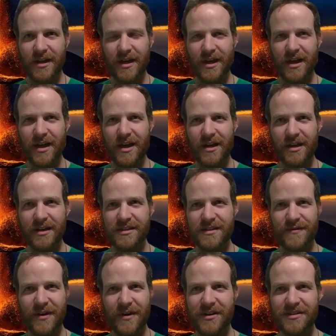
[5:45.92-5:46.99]
Uh,
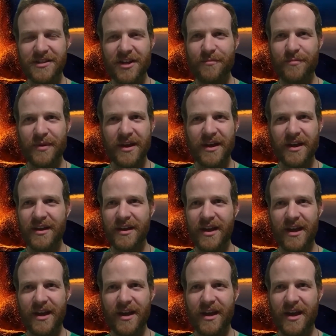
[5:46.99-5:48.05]
as far as there being
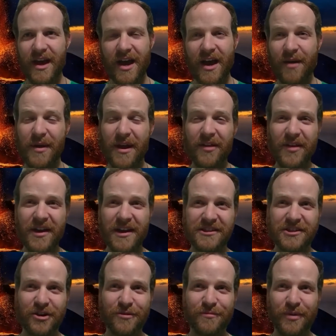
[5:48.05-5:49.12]
a, I mean, I thought
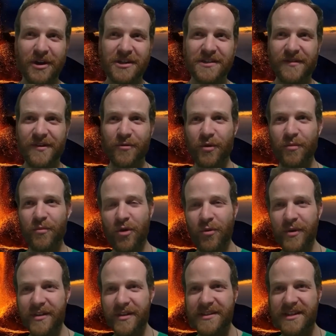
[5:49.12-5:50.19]
certain parts of it were more
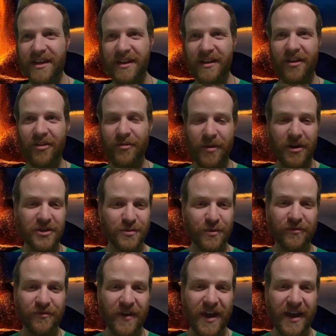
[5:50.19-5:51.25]
realistic and other parts
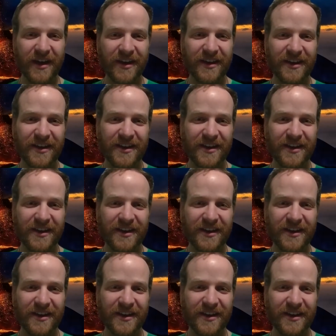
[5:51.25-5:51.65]
were fake.